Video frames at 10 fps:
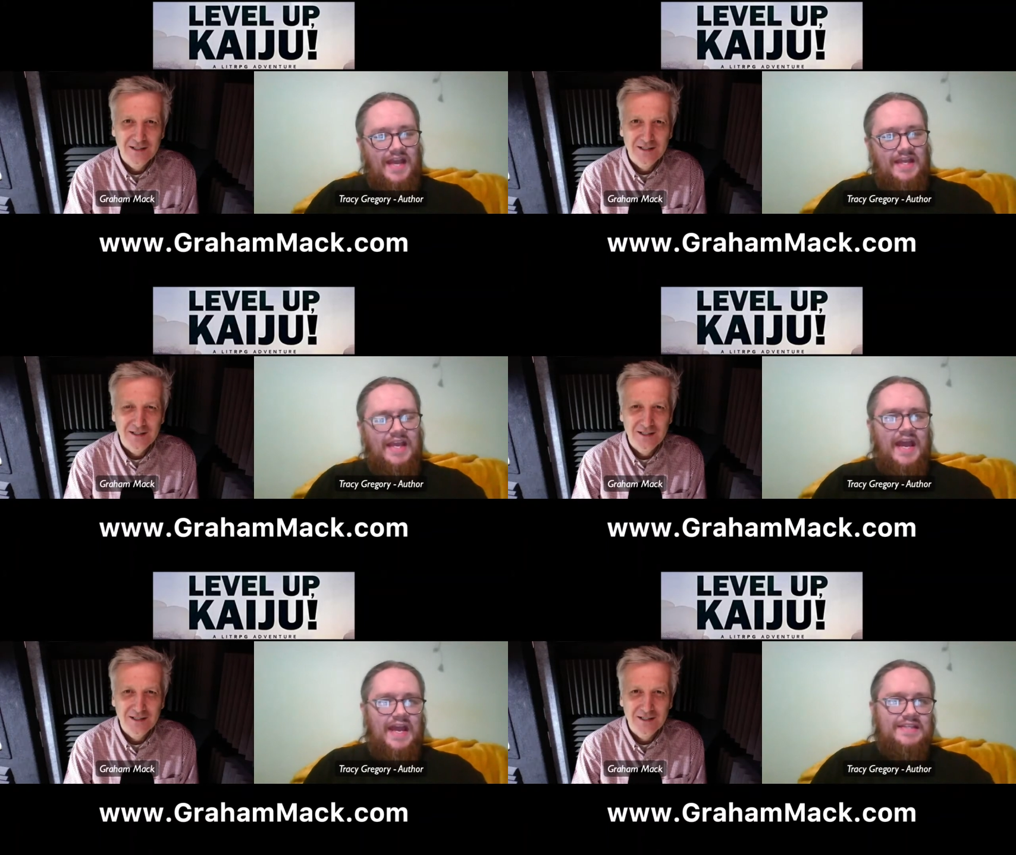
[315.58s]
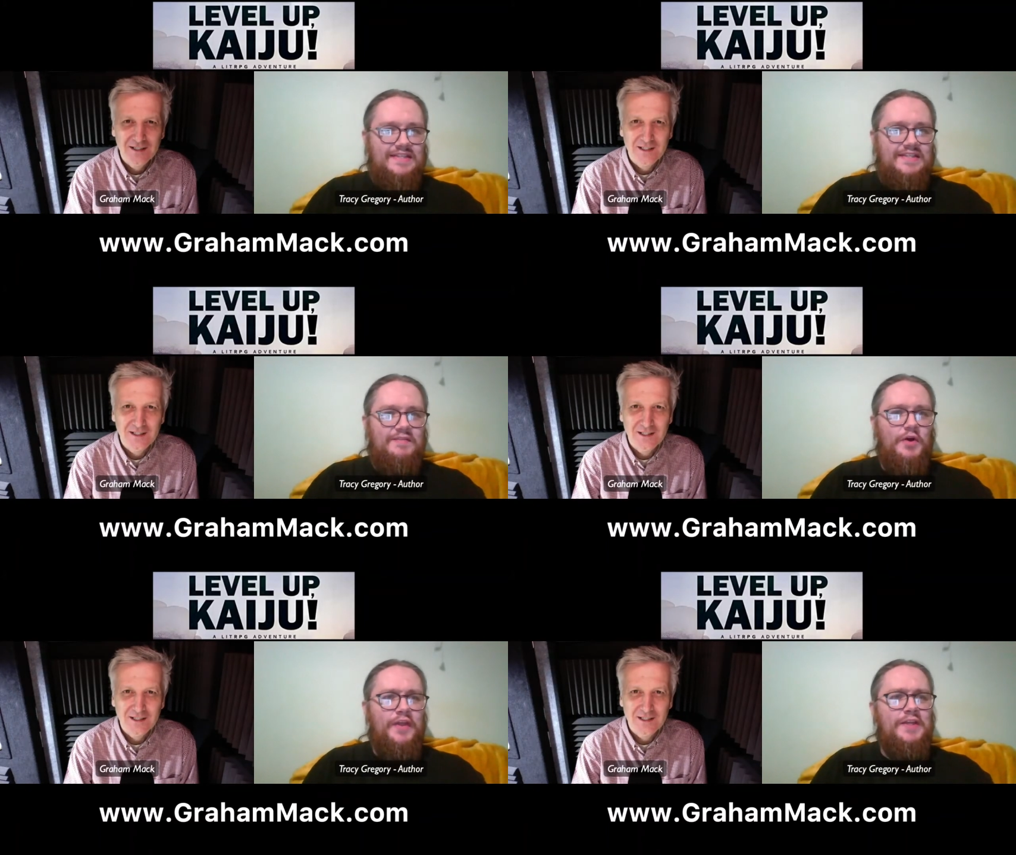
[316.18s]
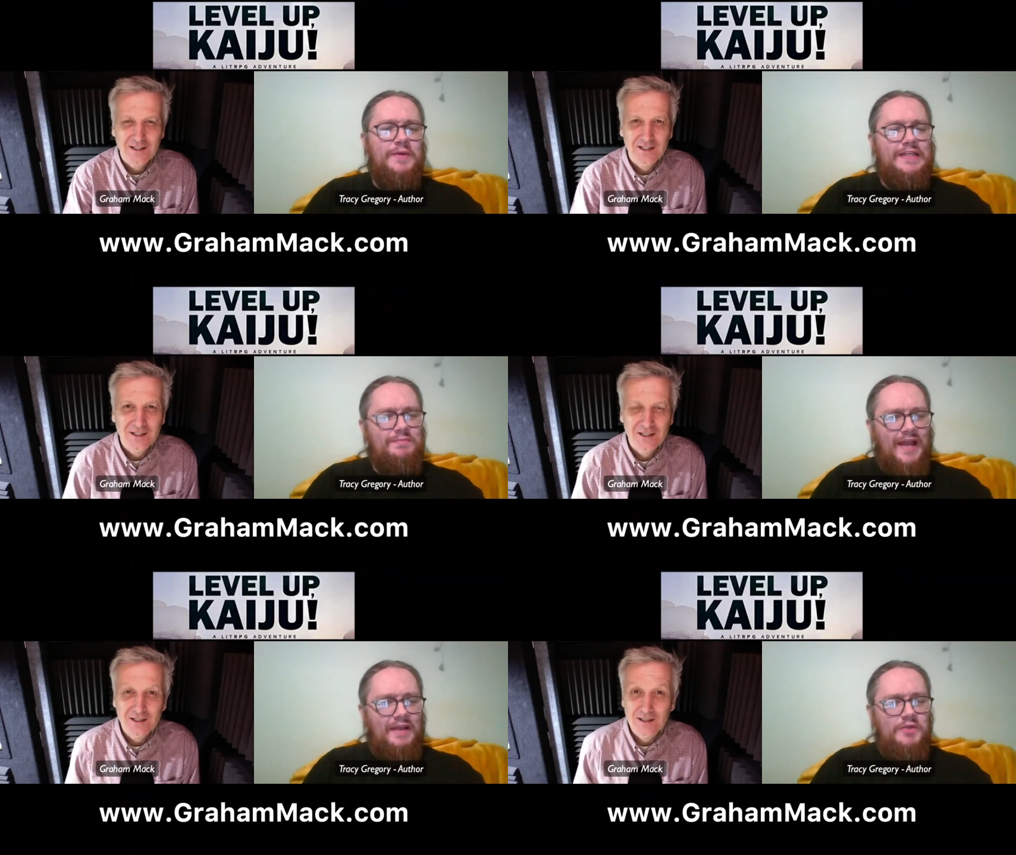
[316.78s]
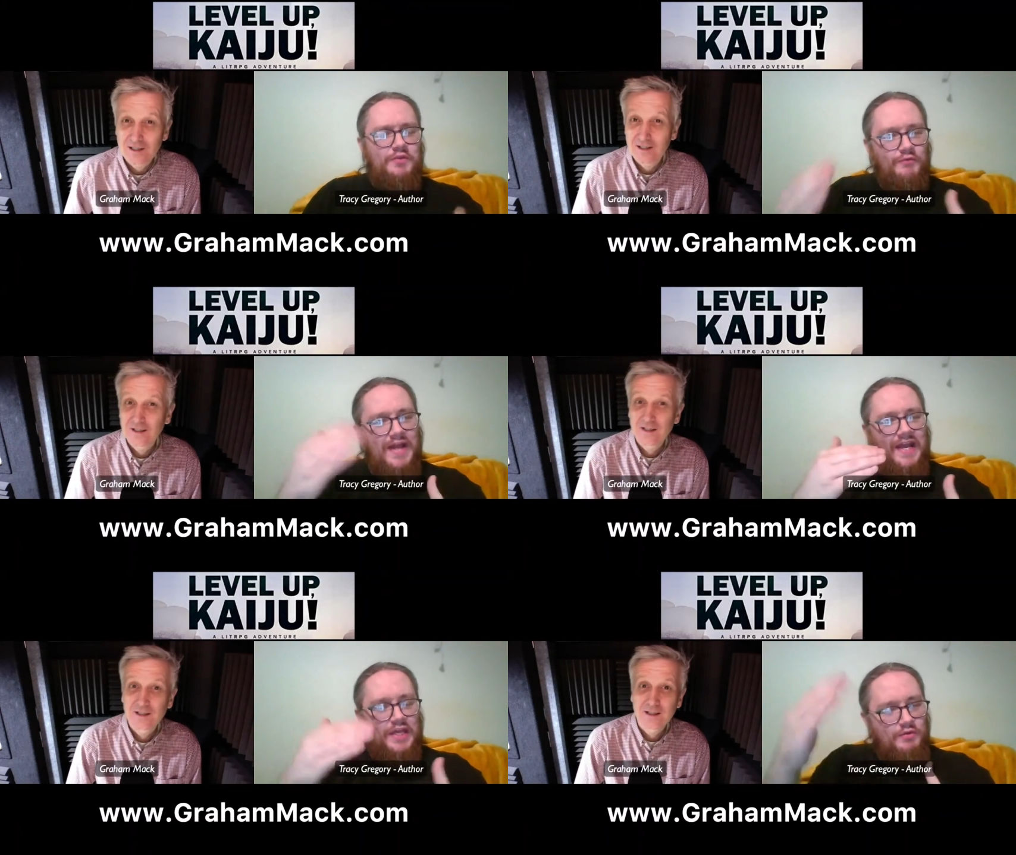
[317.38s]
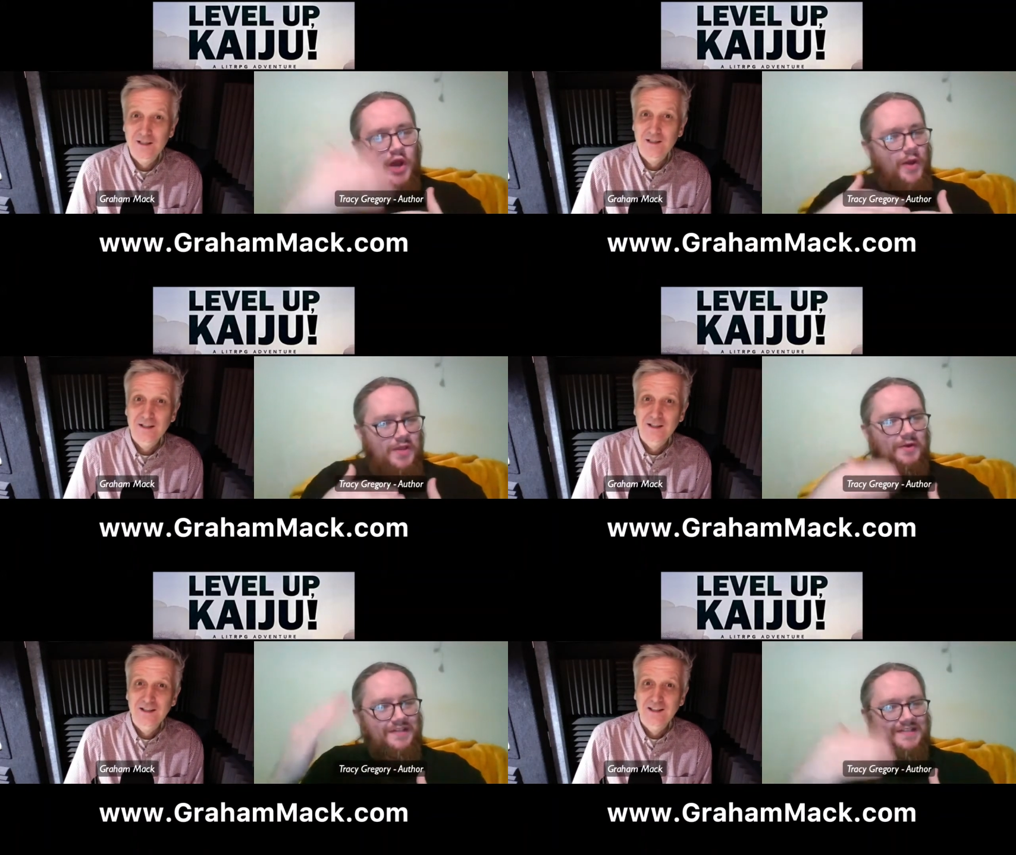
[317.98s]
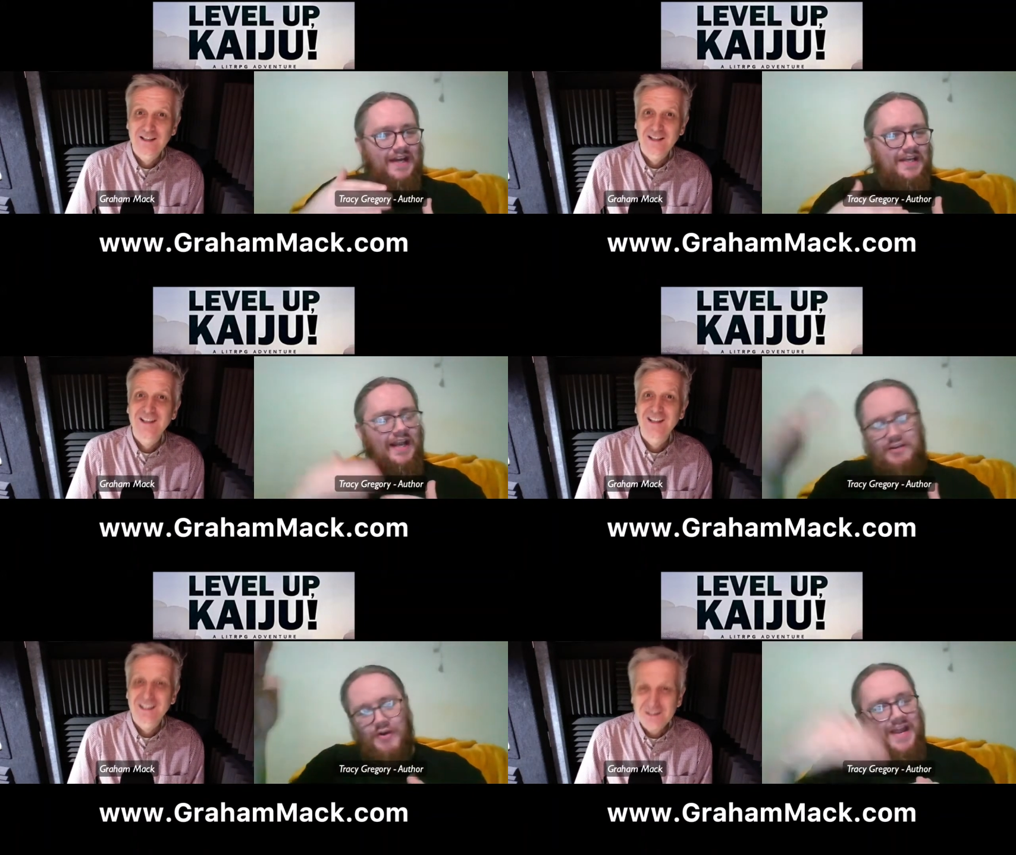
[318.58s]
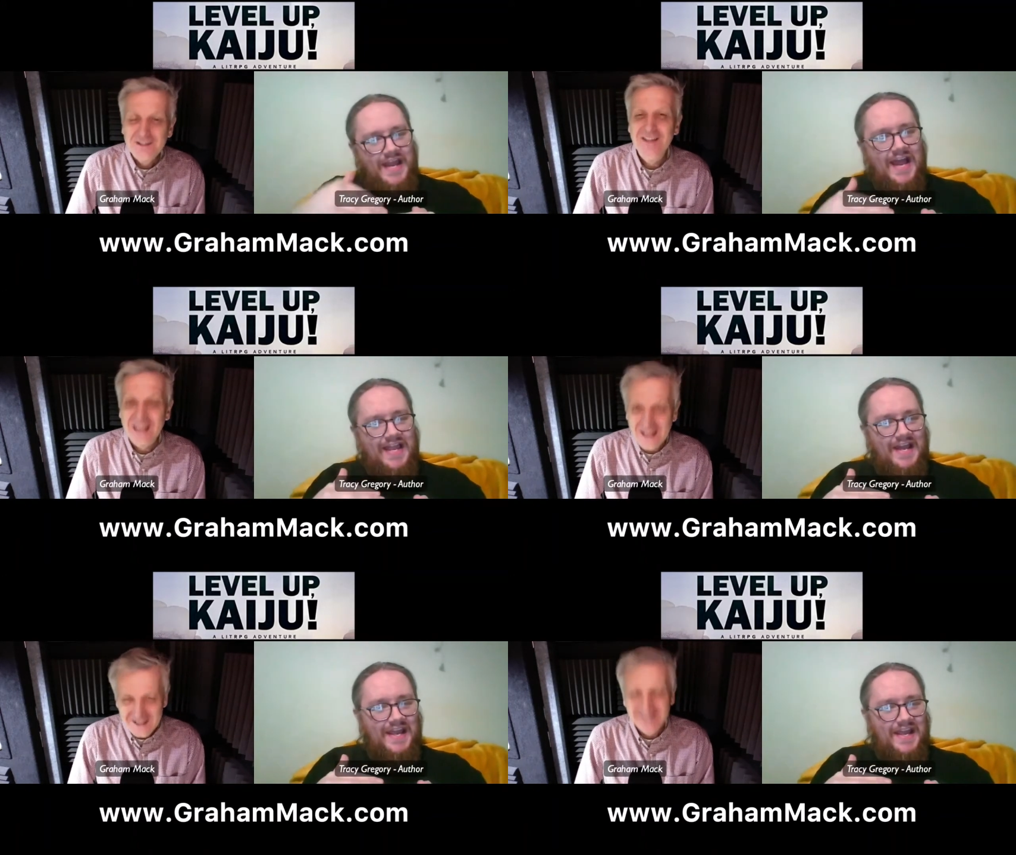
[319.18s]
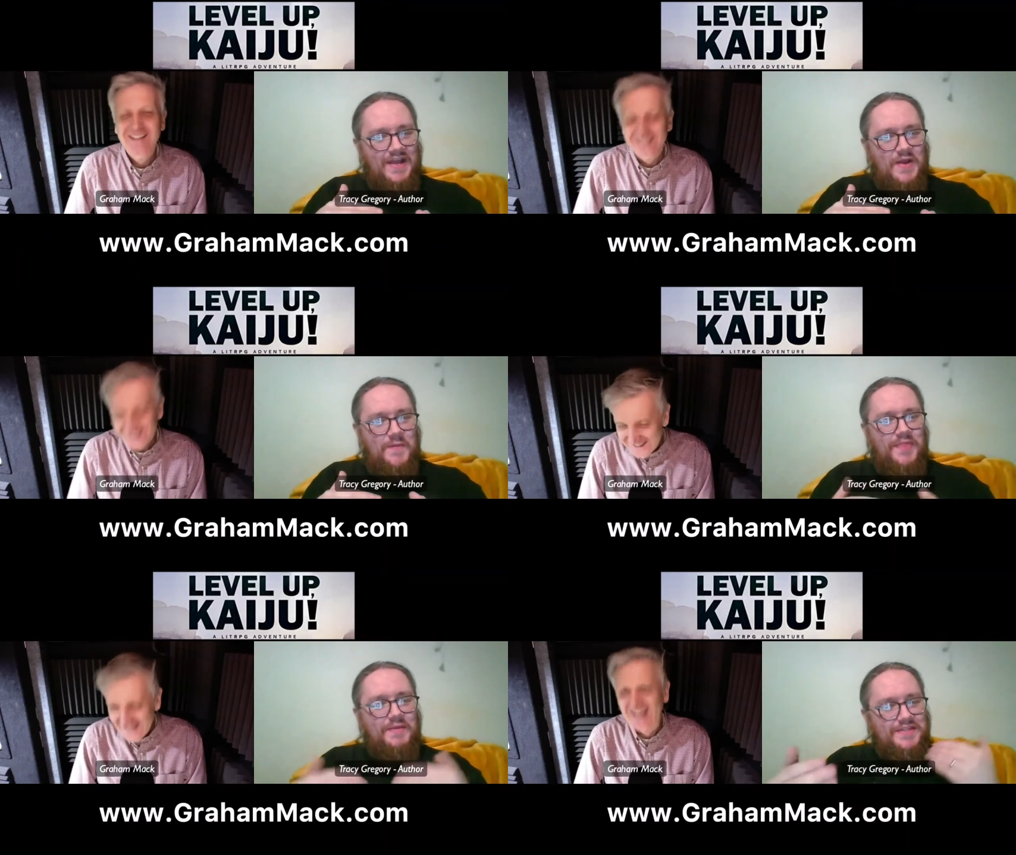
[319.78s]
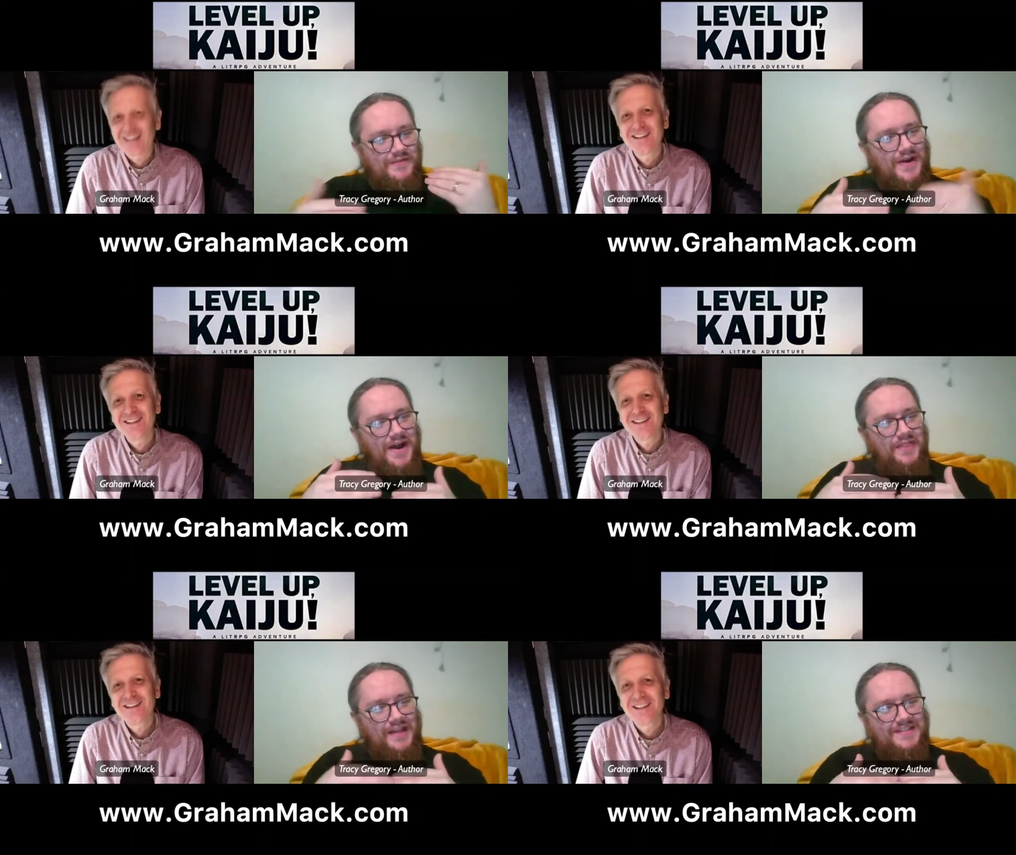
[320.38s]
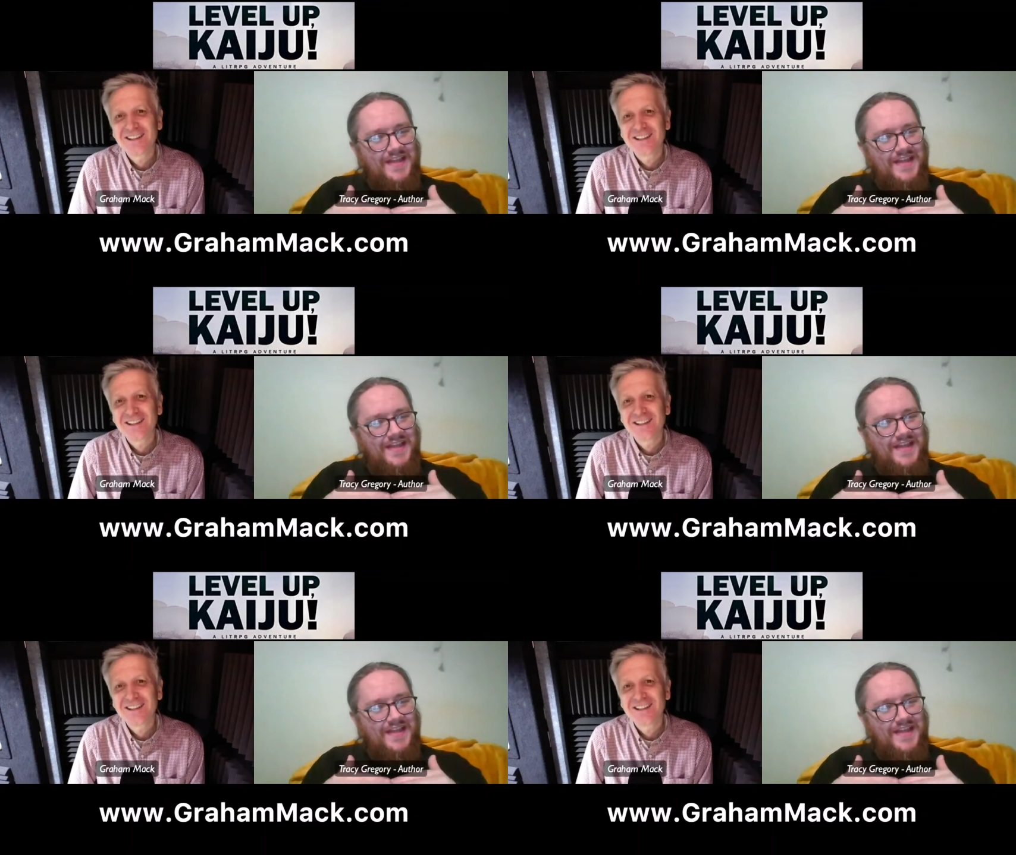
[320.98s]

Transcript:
Speaker 1: yeah, it's a difficult thing to explain. Once you've read it, you know it, you understand it. You're like, right, yeah, I get it. Yeah, it's a very hard thing to